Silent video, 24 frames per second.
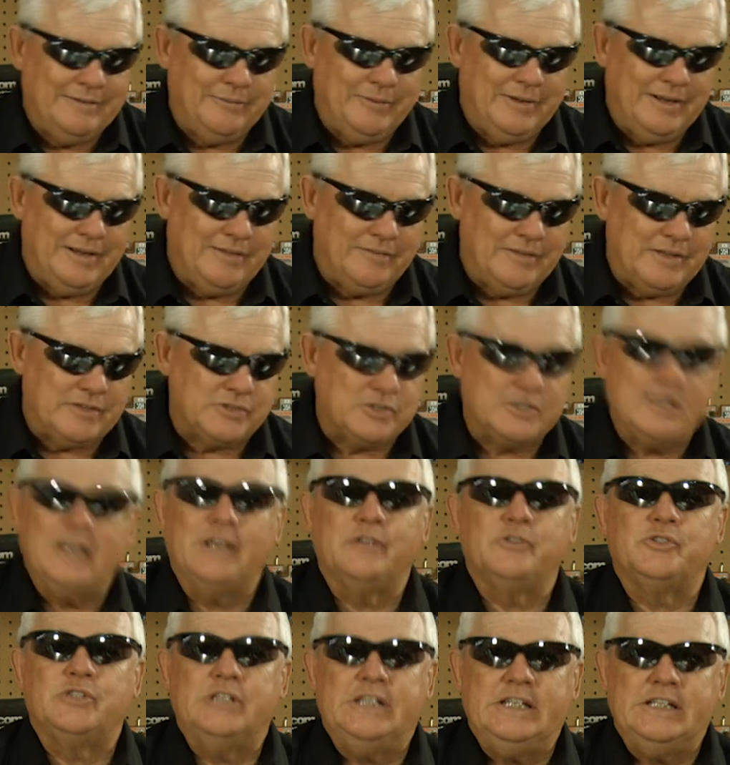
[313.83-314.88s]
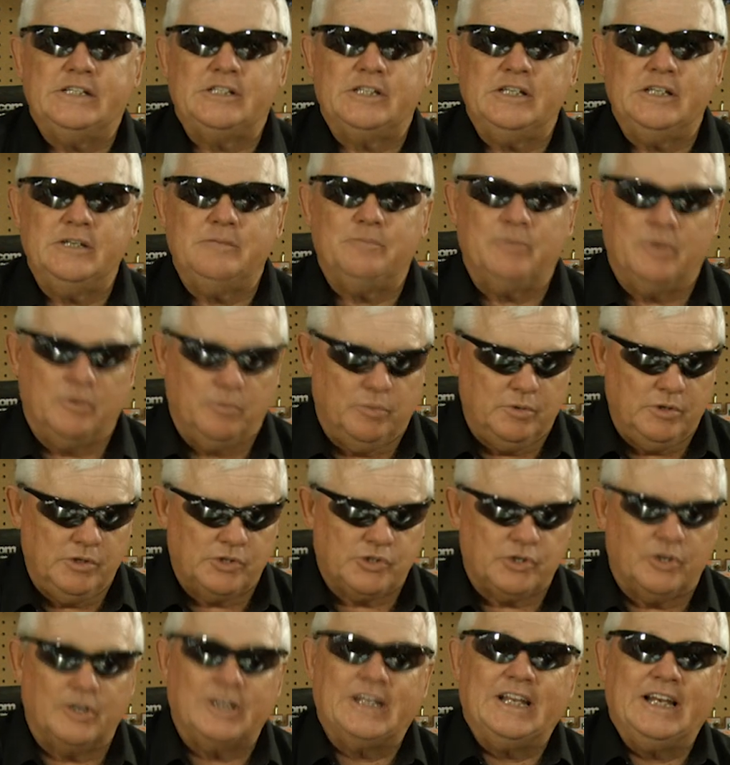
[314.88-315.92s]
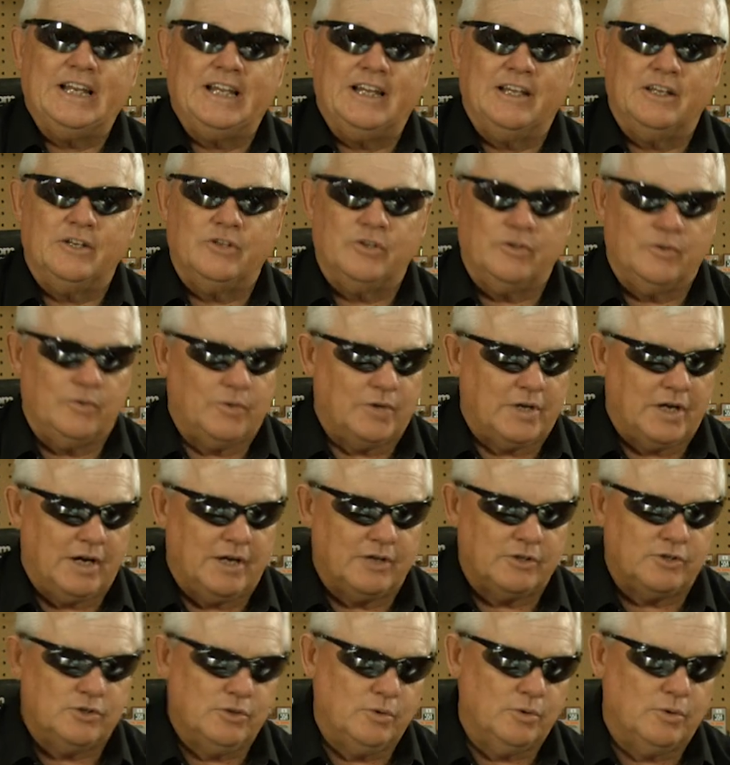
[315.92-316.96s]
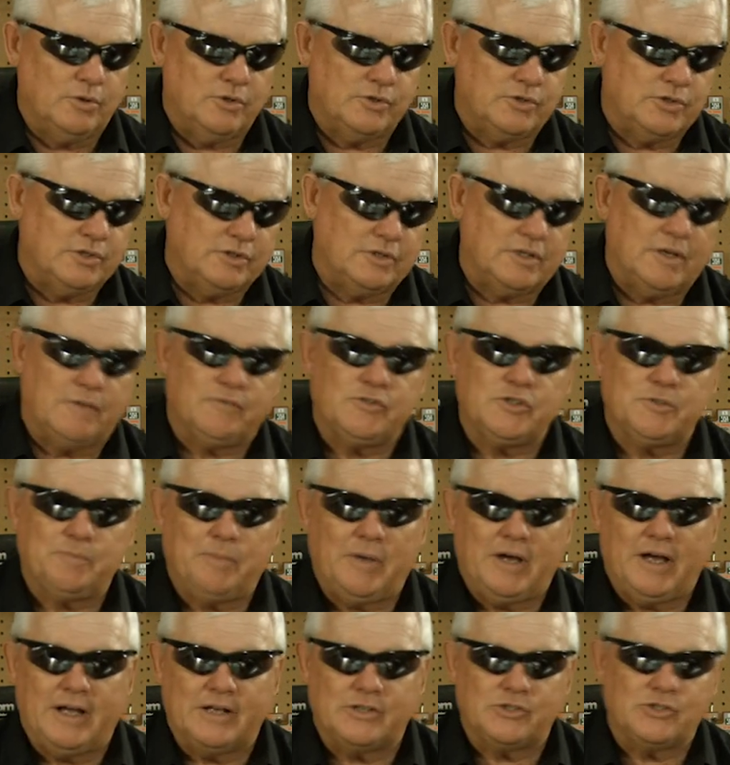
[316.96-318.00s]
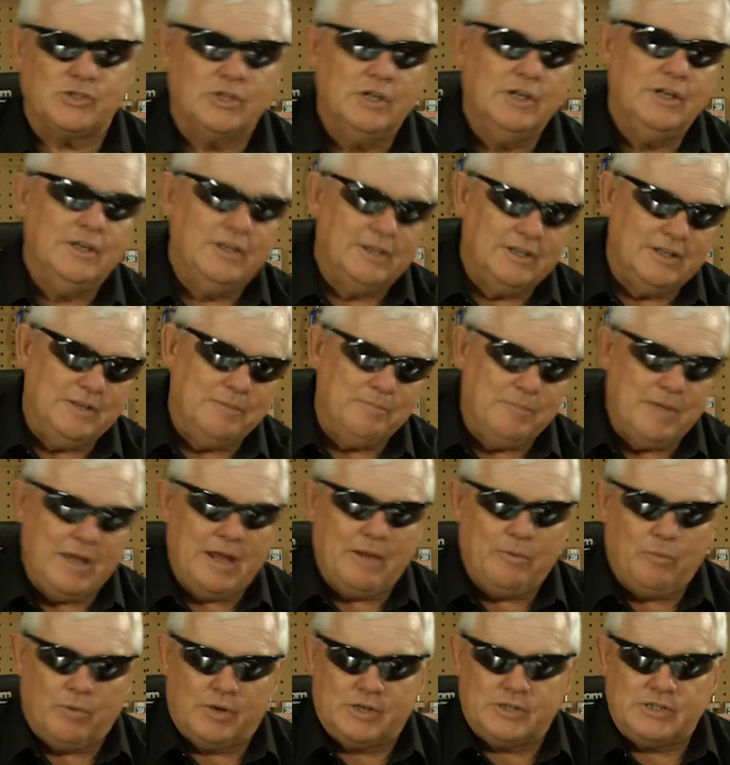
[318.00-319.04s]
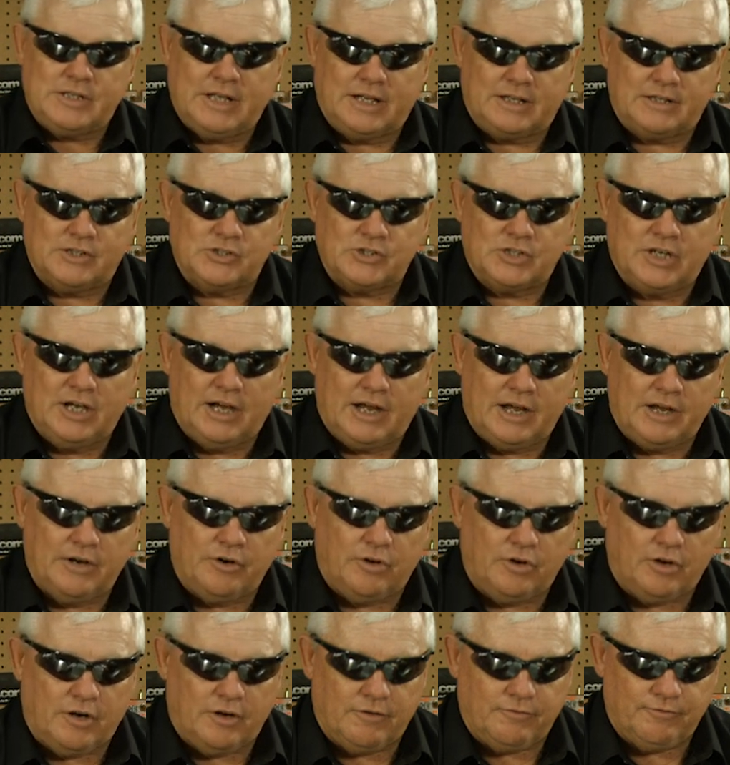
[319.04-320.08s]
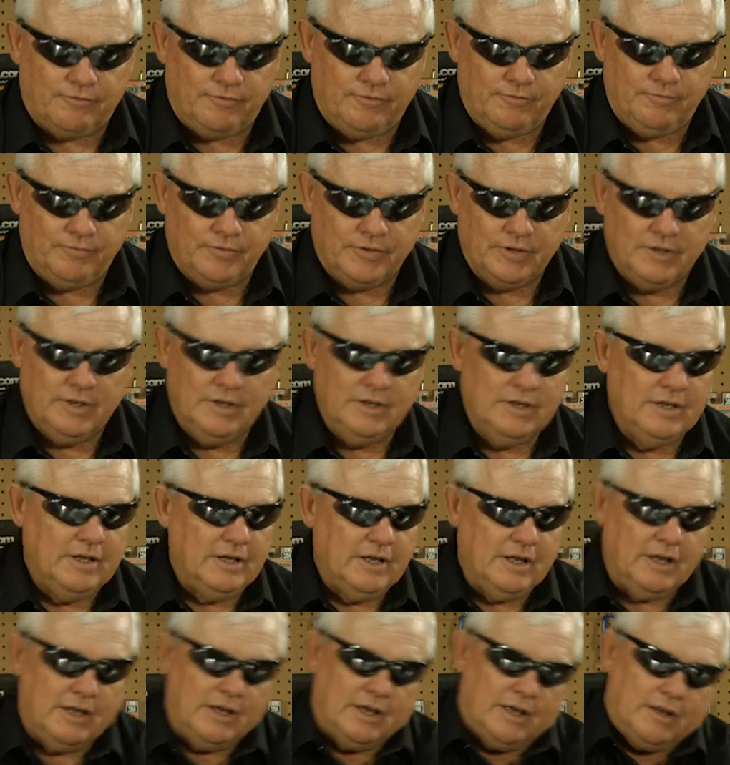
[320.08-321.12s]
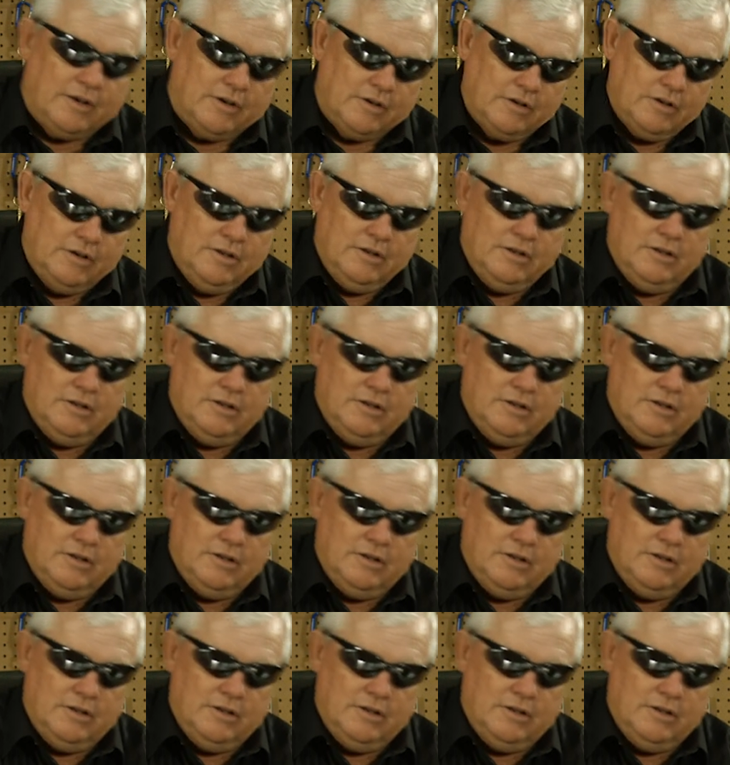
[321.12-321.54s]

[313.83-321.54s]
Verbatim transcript: well, that sounds easy, but when you start getting into contours and tough spots, you may want to take this guide off and